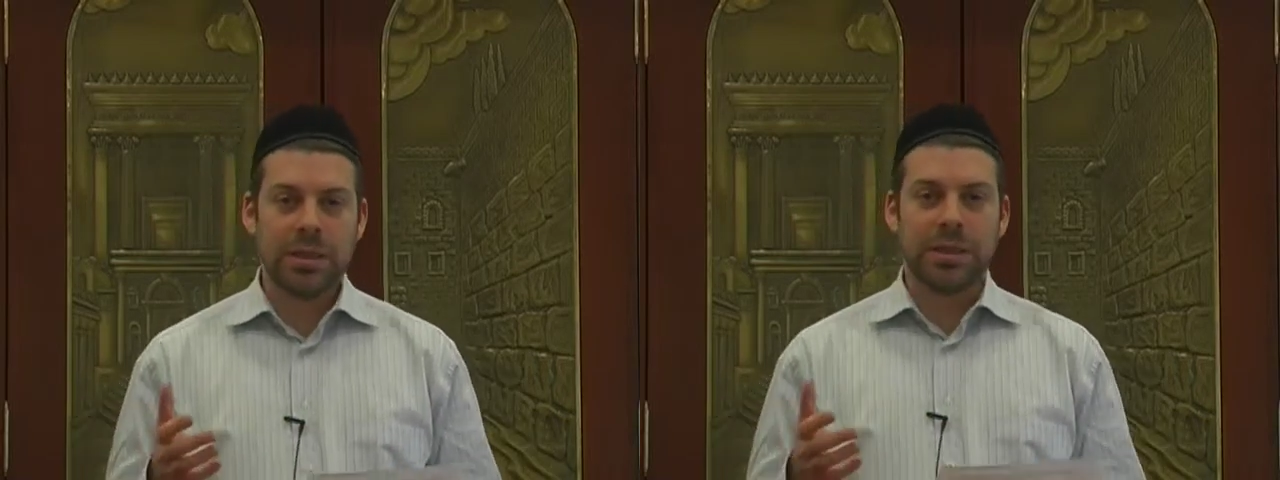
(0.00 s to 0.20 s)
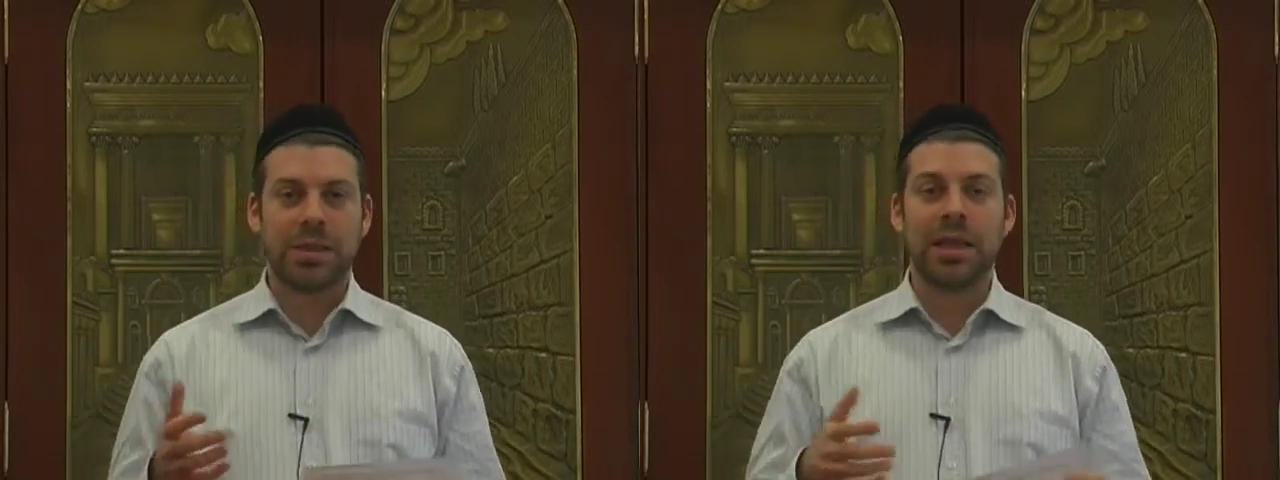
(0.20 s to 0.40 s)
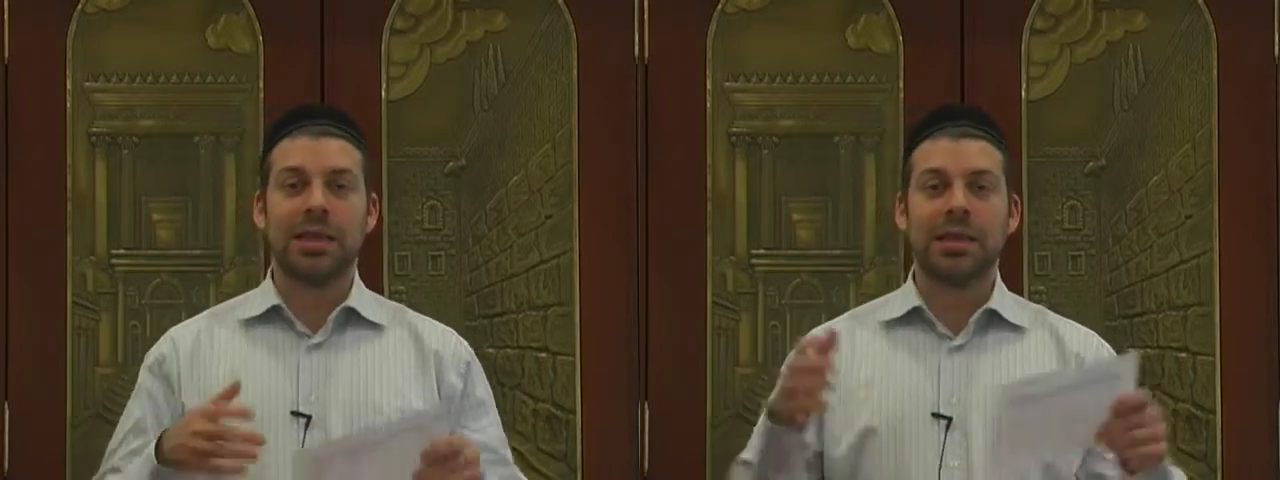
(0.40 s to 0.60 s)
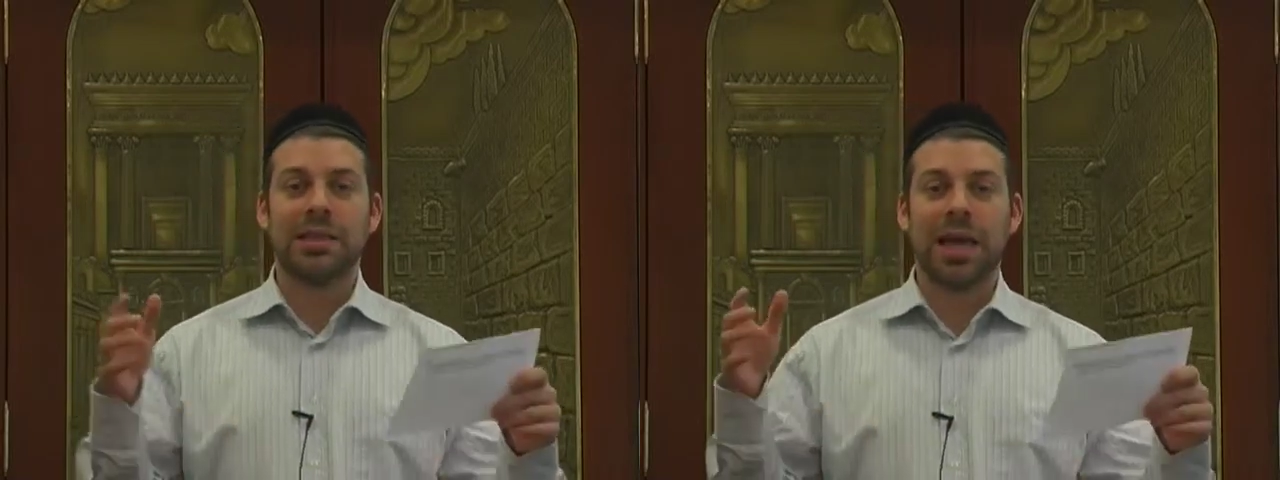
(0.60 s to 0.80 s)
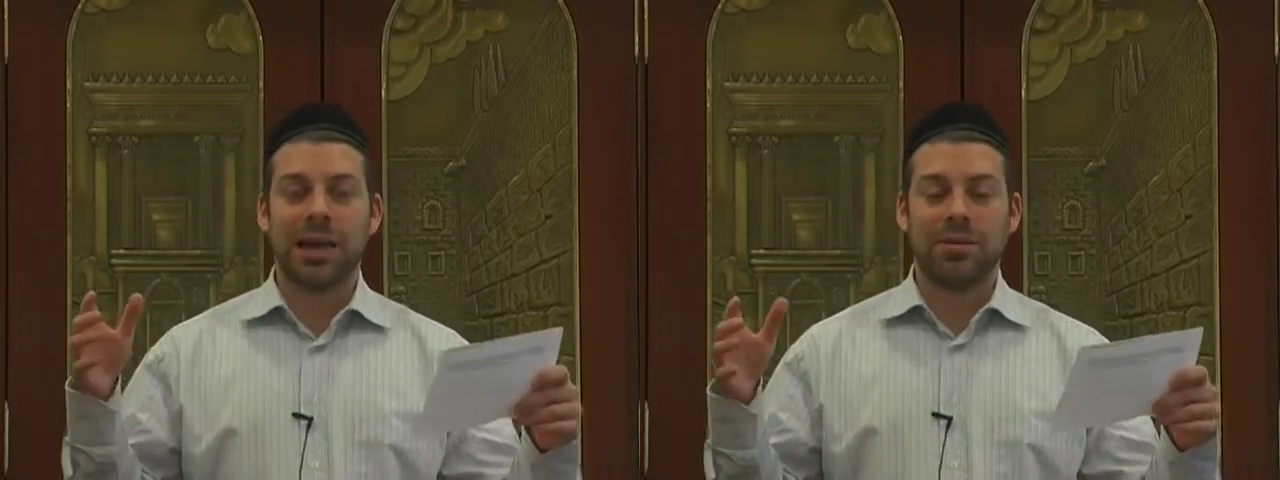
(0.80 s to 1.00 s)
It's not like he
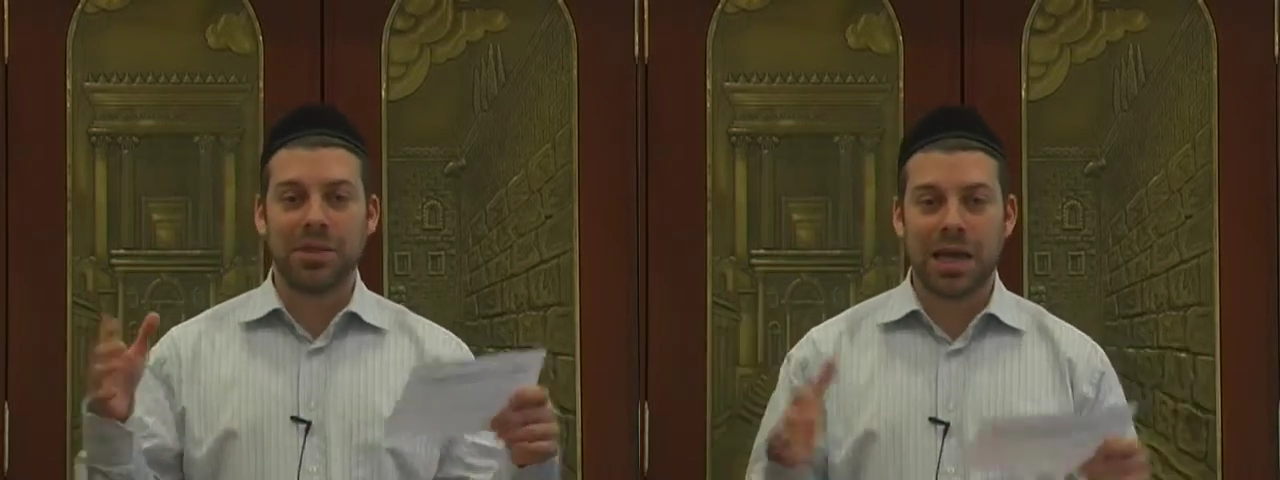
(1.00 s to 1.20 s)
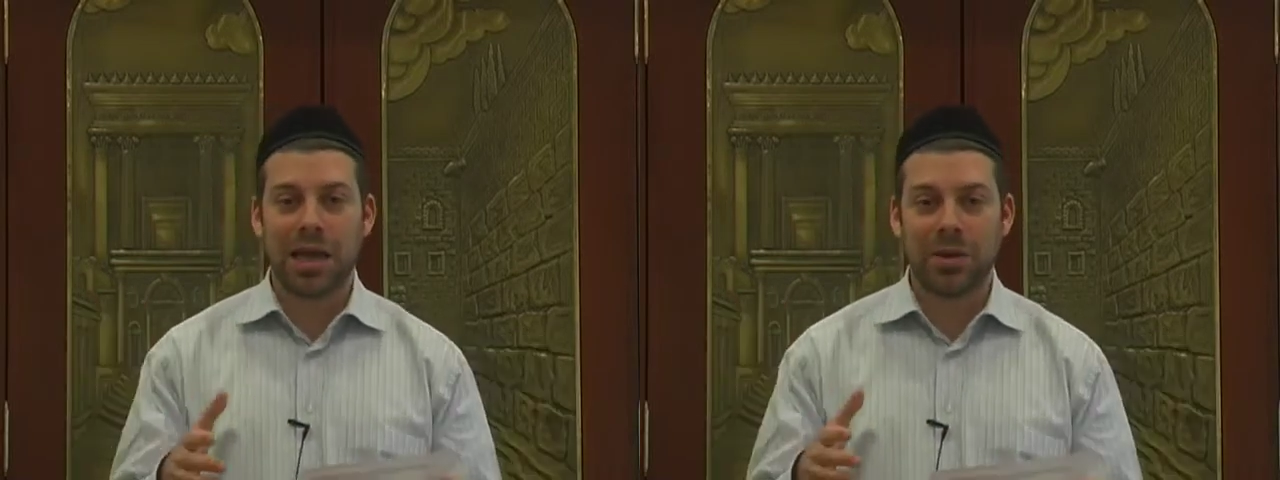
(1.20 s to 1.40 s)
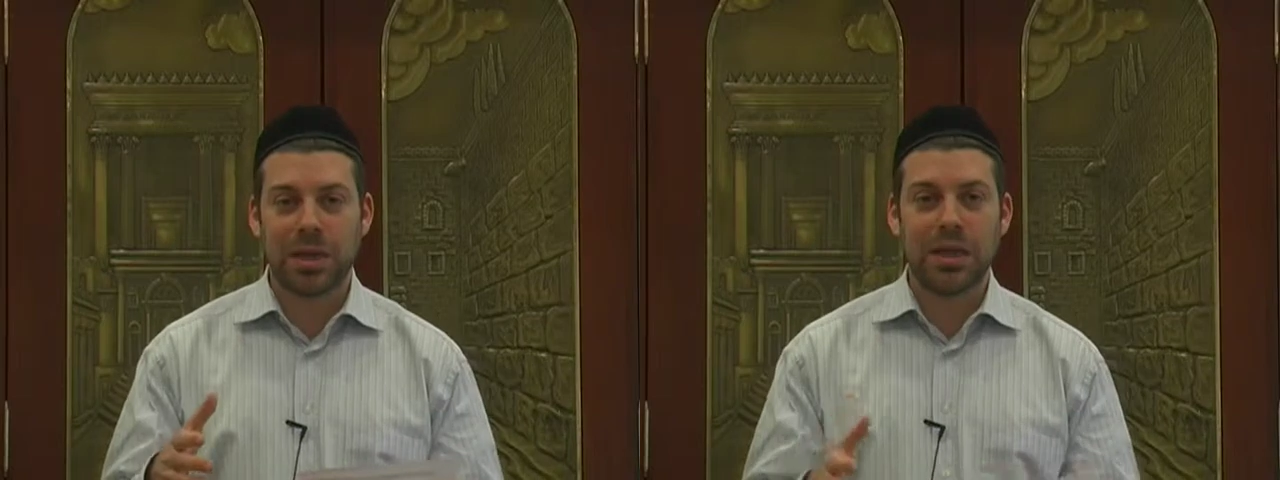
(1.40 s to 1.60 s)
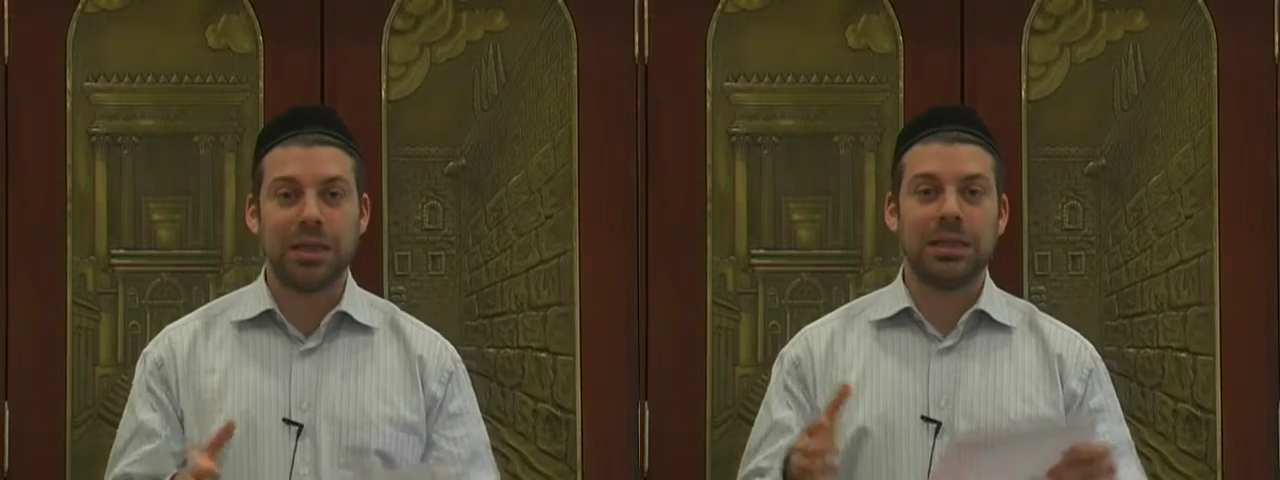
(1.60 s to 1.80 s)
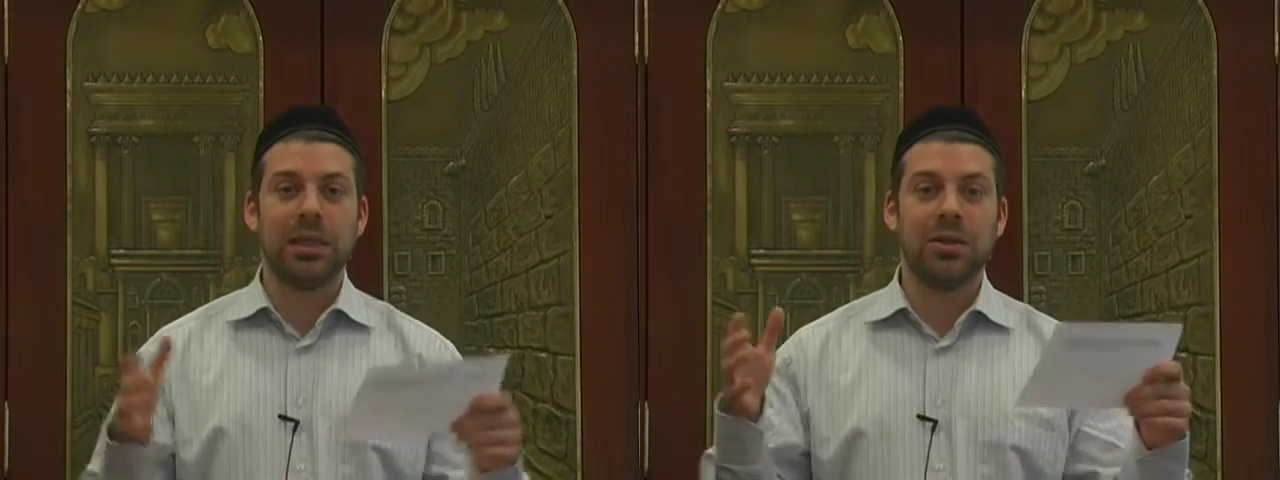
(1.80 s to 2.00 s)
sat him down and he
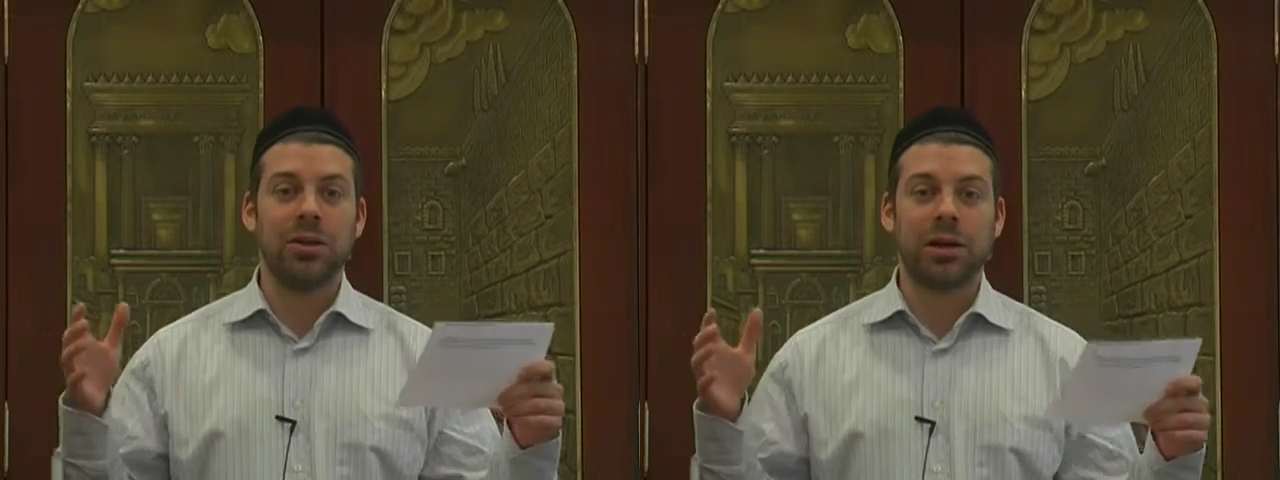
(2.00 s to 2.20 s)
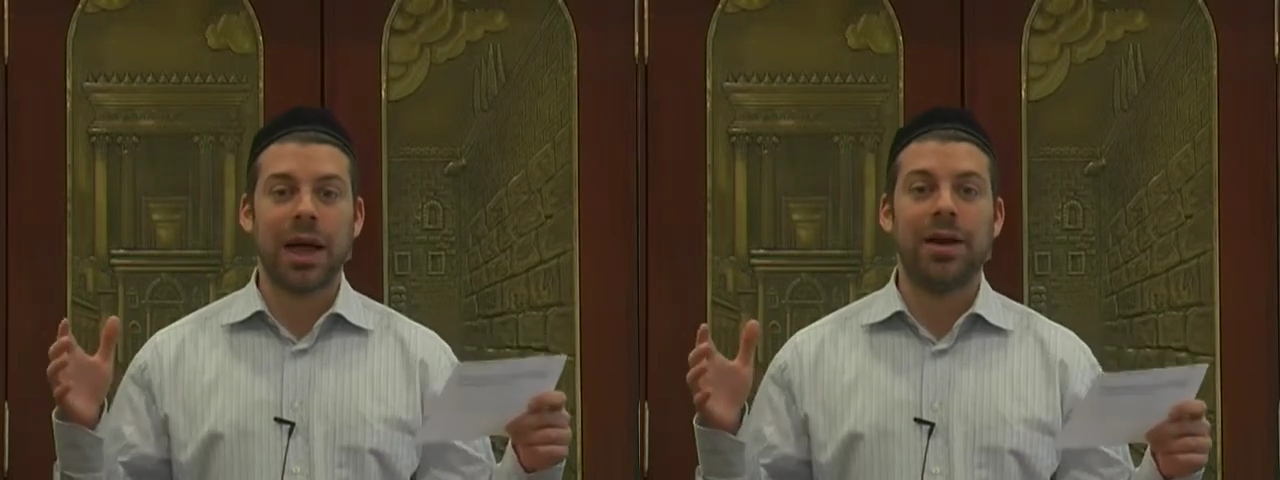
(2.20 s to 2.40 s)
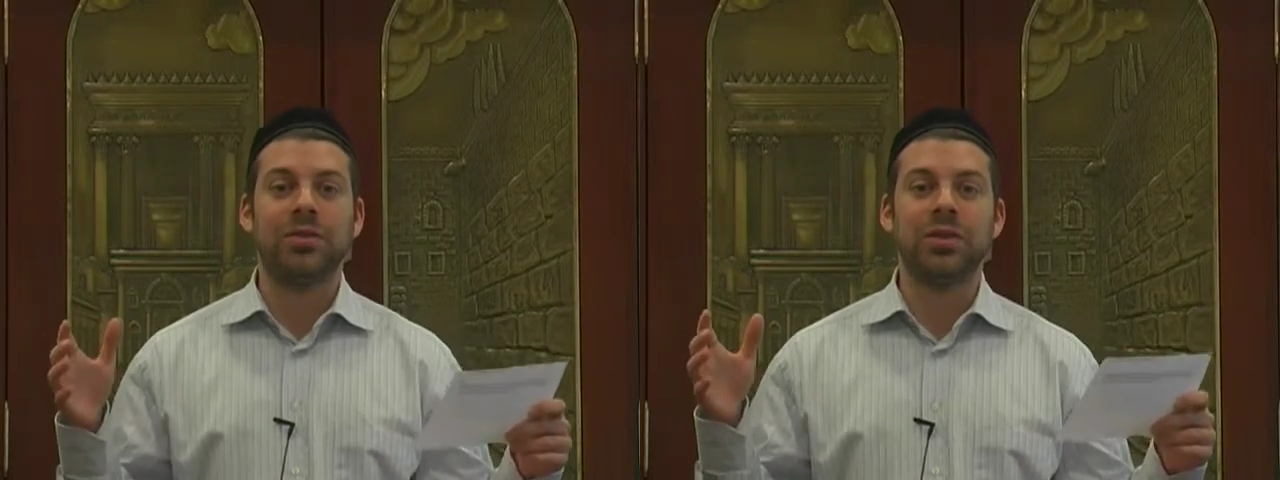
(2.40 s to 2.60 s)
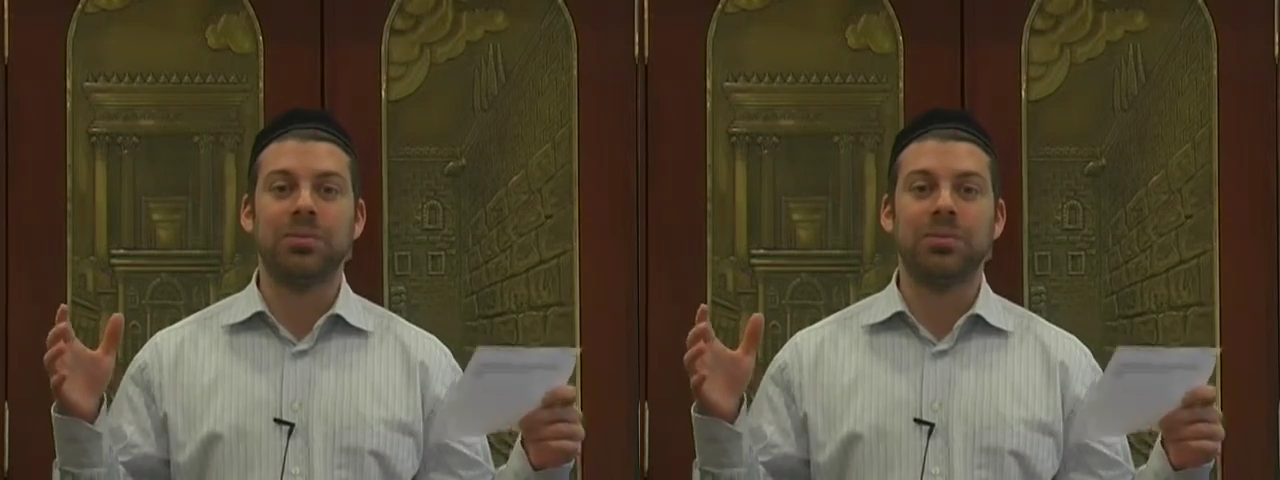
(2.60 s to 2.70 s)
said, look, I have